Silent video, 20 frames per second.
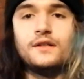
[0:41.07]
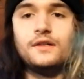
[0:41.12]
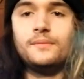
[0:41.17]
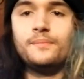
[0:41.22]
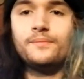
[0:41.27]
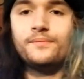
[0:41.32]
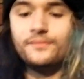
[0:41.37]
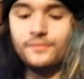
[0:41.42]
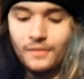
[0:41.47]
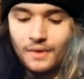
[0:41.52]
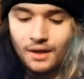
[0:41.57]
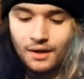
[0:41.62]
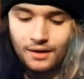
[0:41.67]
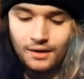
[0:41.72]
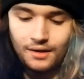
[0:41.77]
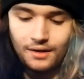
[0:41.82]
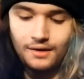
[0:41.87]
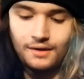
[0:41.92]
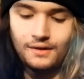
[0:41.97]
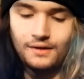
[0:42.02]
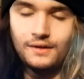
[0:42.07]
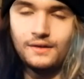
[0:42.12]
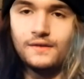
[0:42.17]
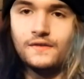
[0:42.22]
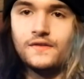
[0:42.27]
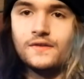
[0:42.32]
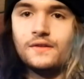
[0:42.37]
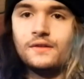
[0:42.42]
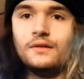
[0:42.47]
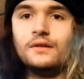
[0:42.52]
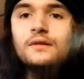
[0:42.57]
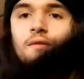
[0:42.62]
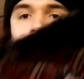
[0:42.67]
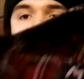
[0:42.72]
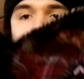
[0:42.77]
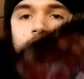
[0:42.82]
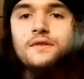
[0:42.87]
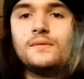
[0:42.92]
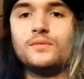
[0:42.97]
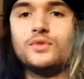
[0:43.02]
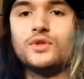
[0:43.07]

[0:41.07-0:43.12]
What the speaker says: up is some